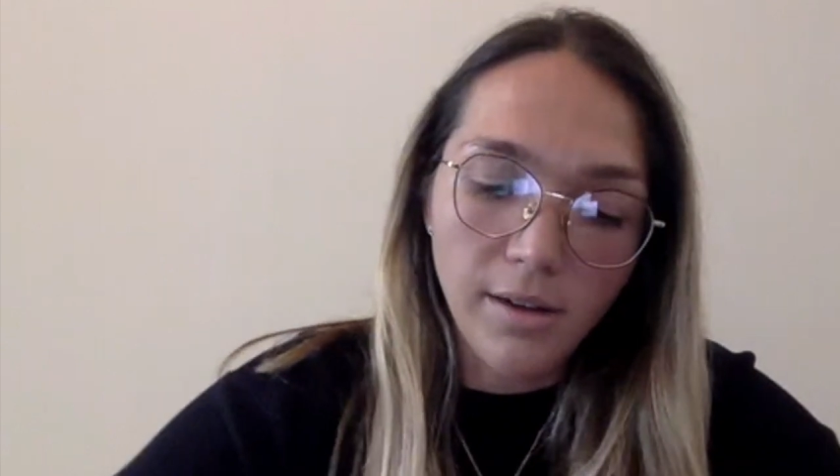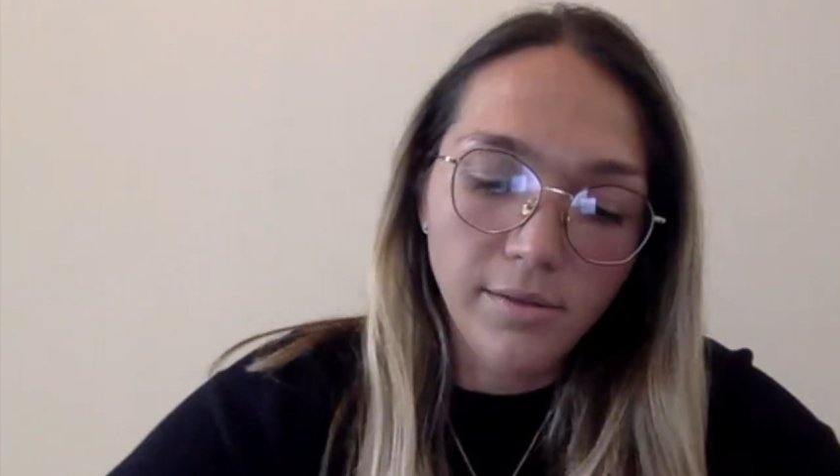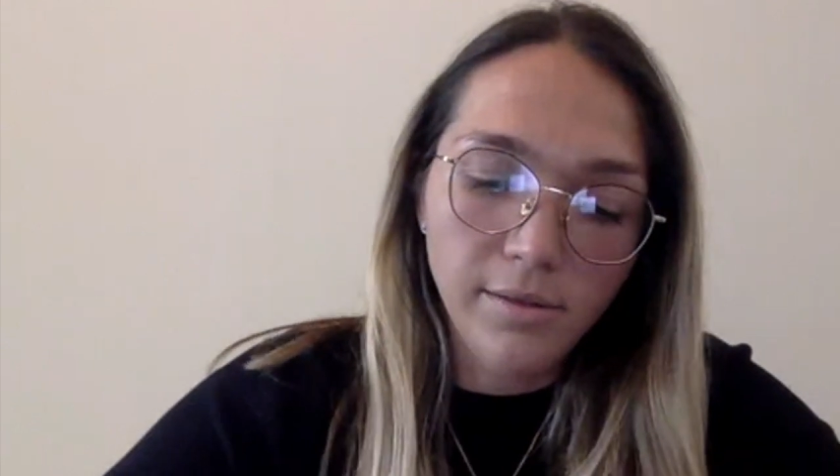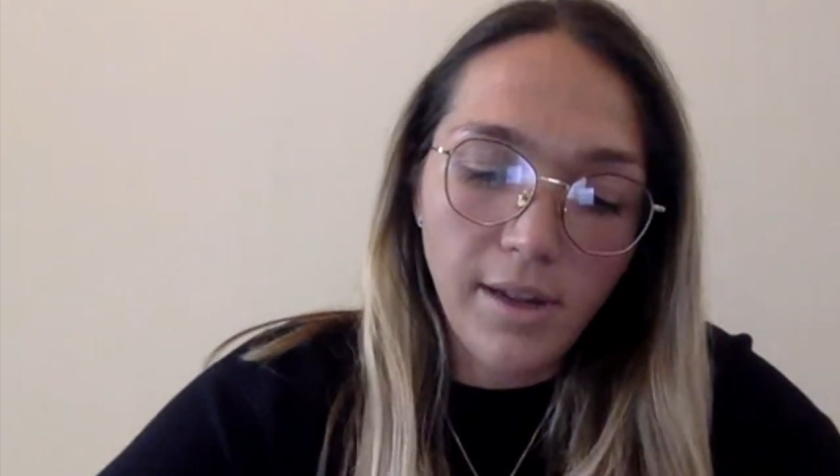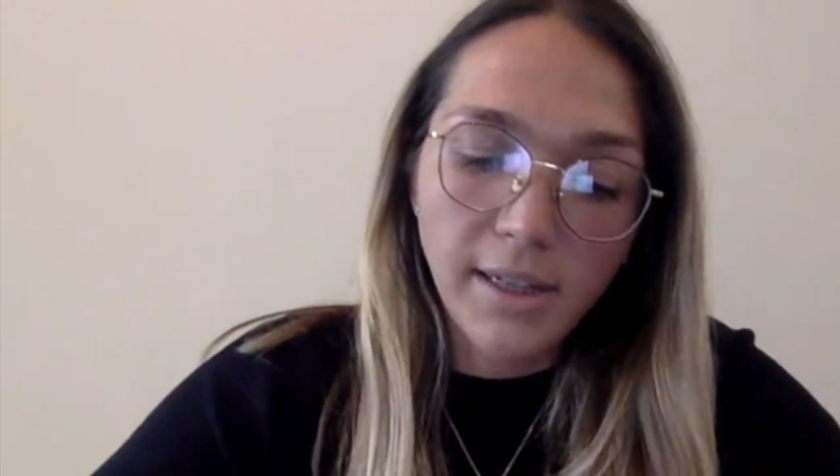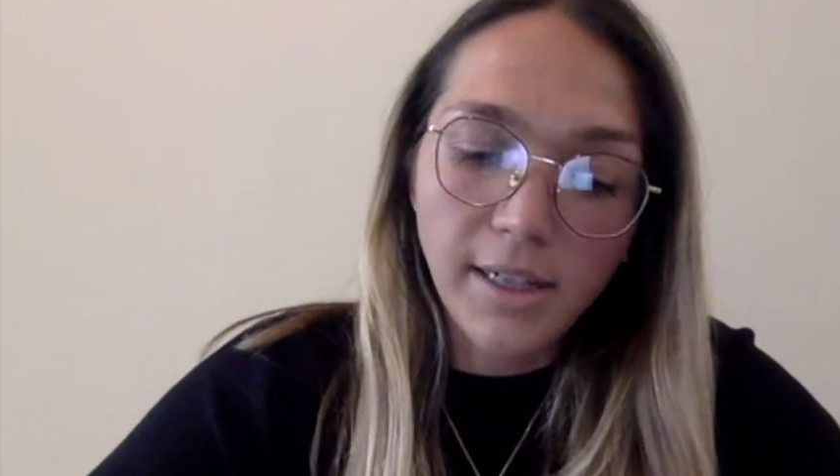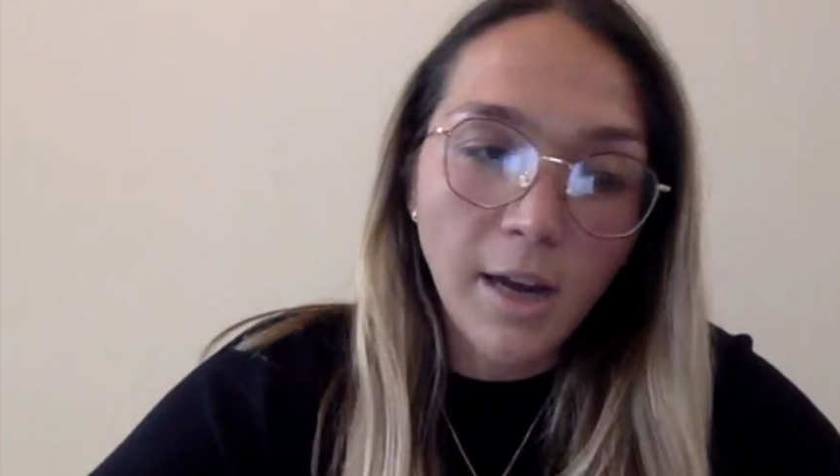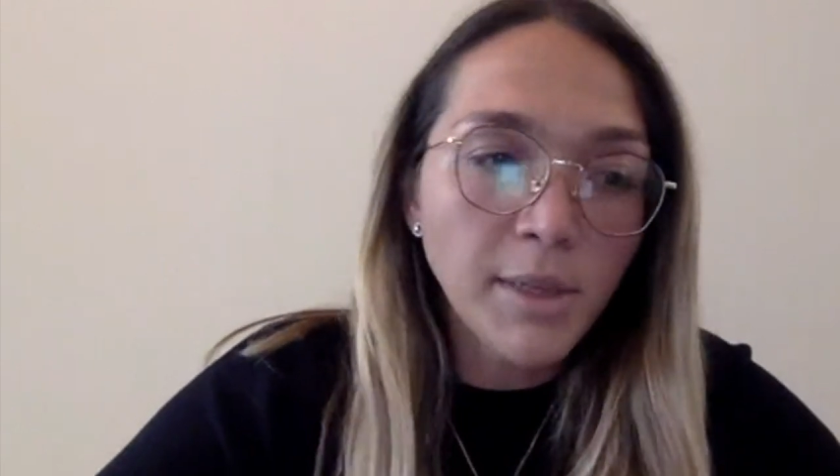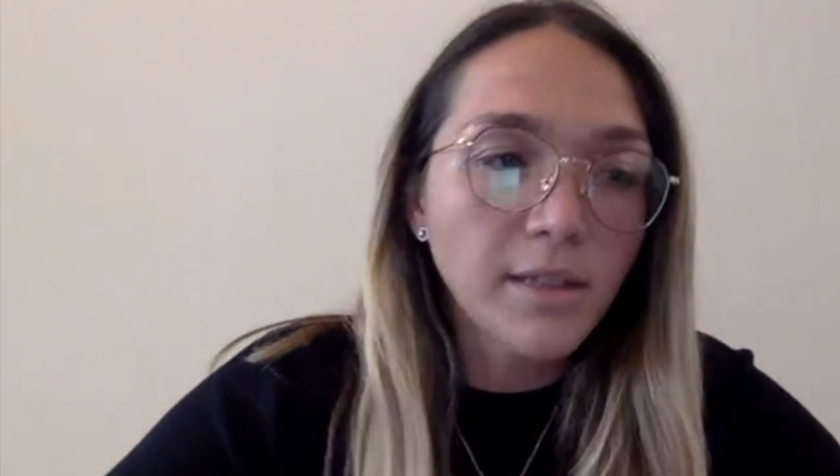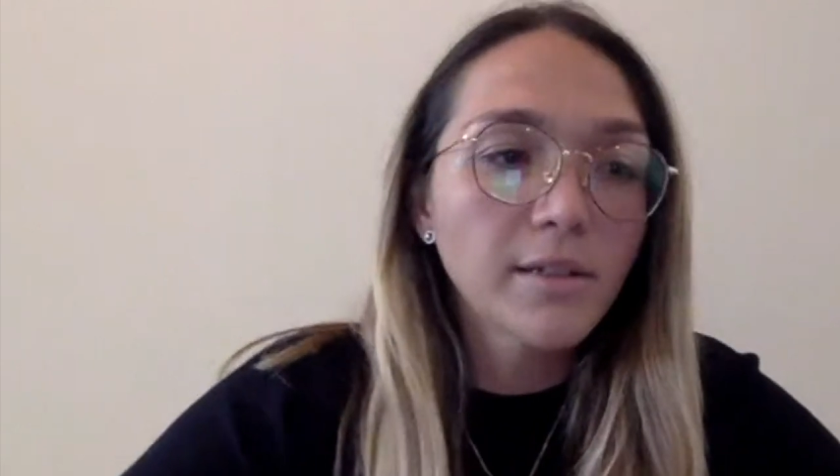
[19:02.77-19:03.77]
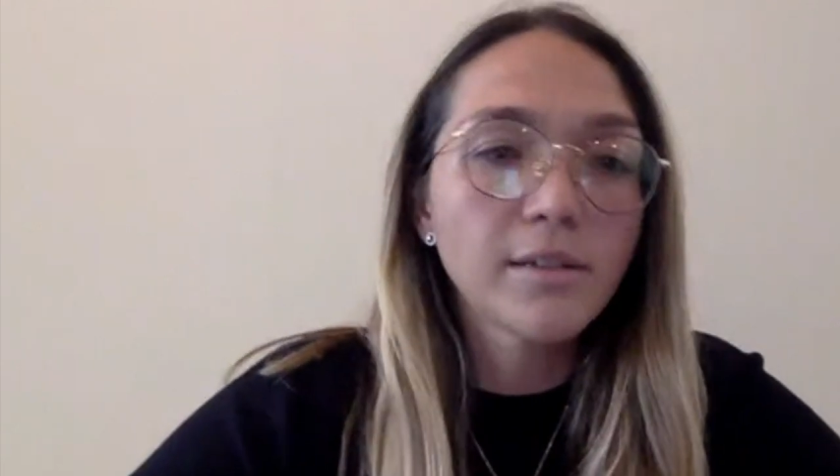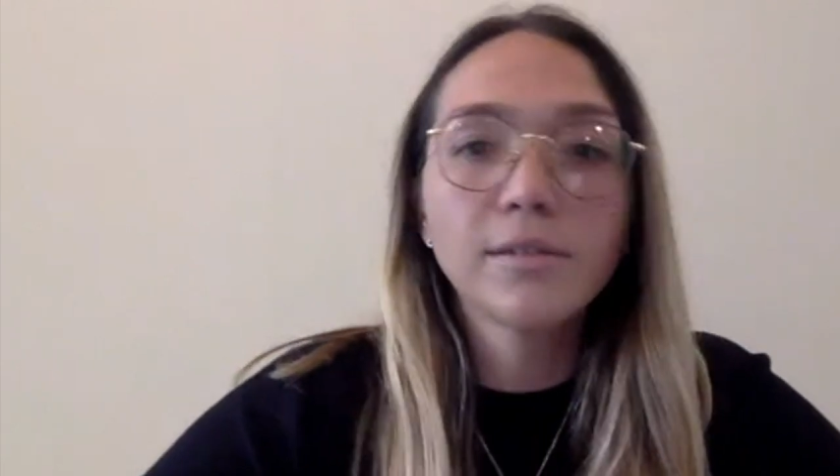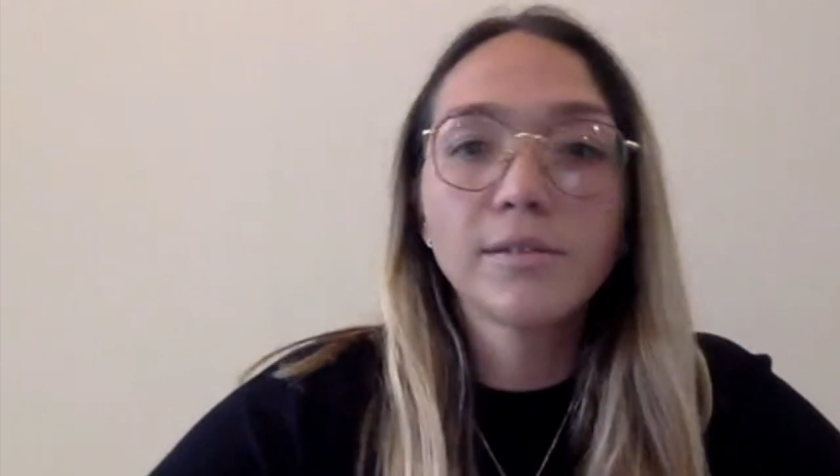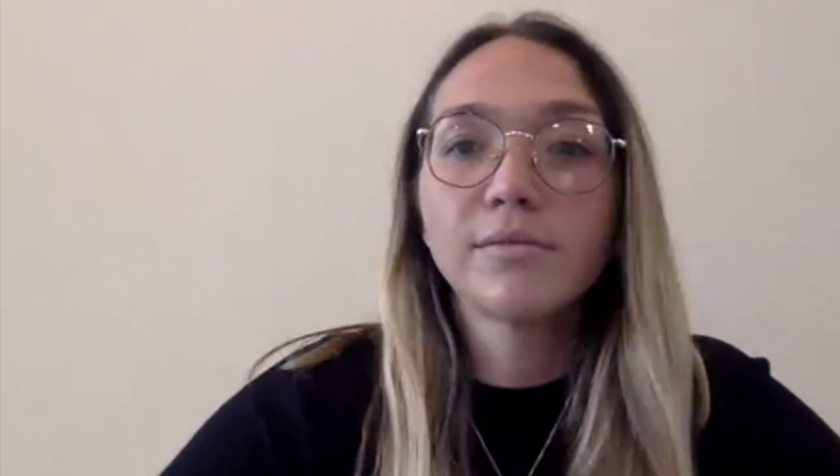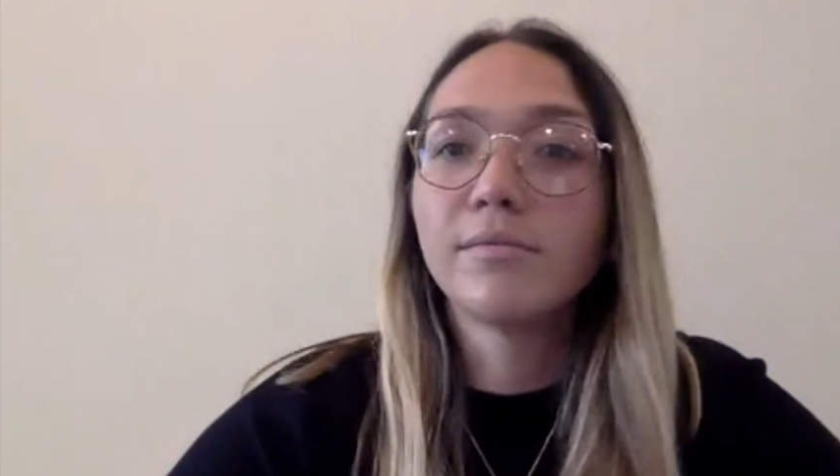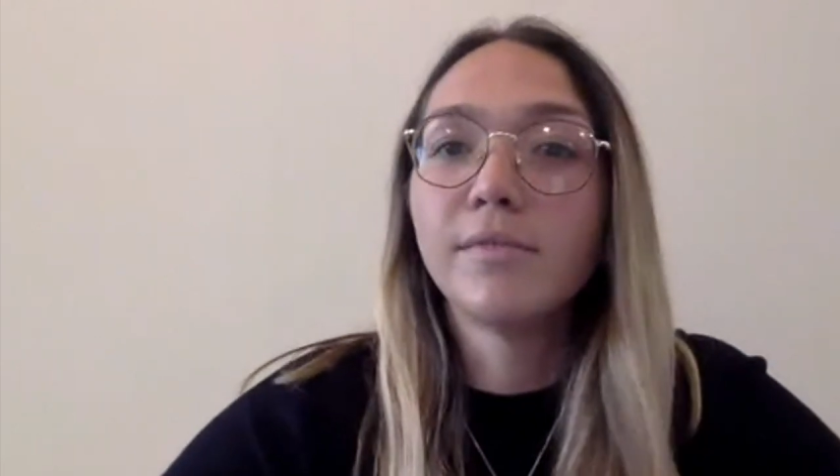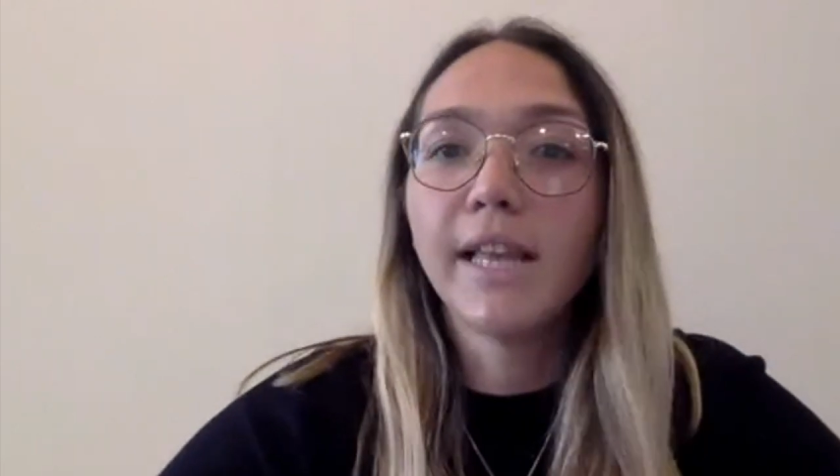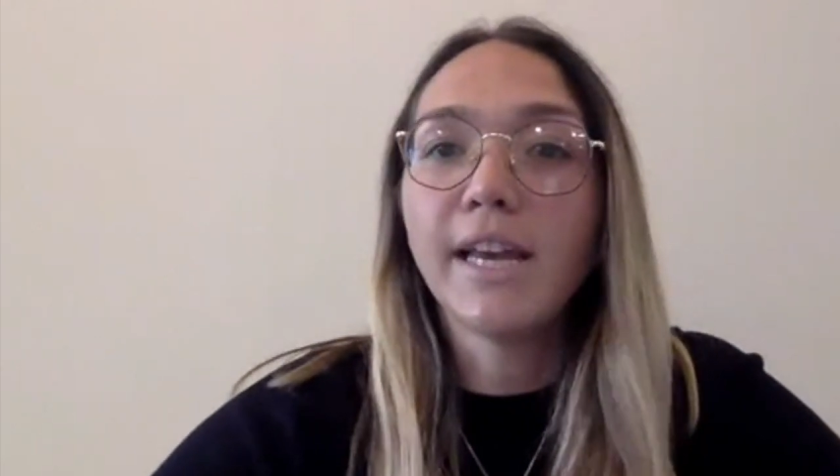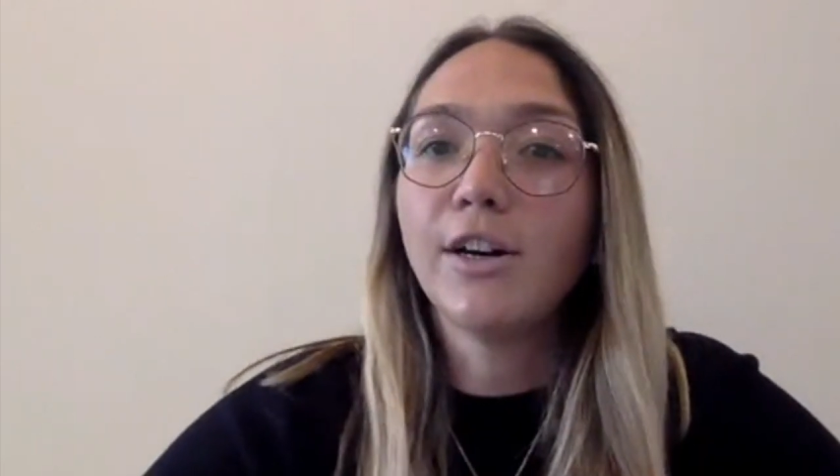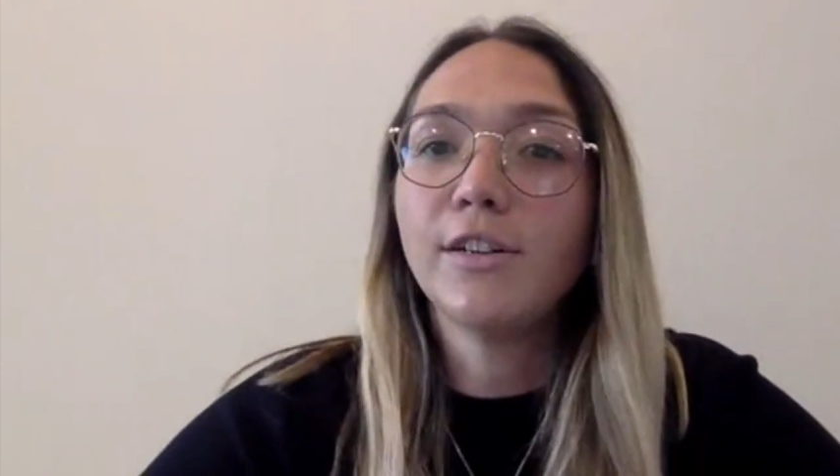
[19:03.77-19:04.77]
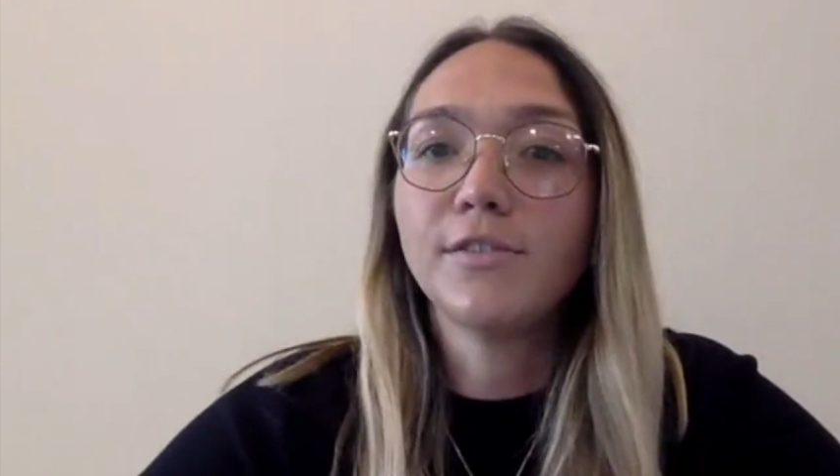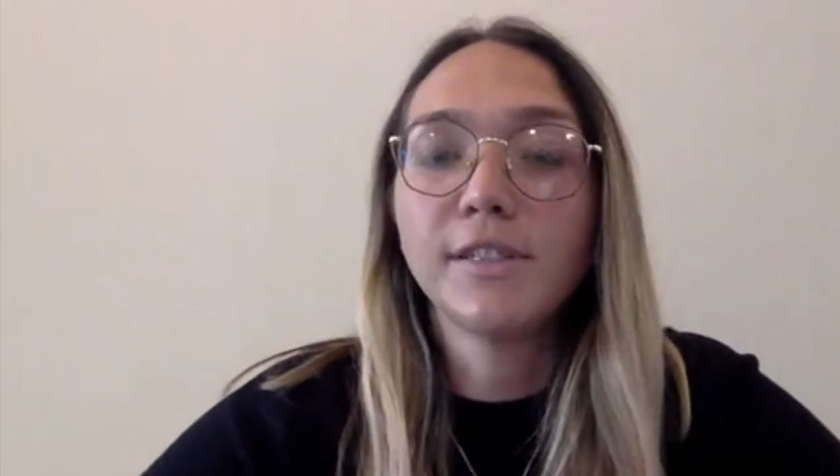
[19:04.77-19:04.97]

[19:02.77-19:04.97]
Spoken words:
economic layoffs,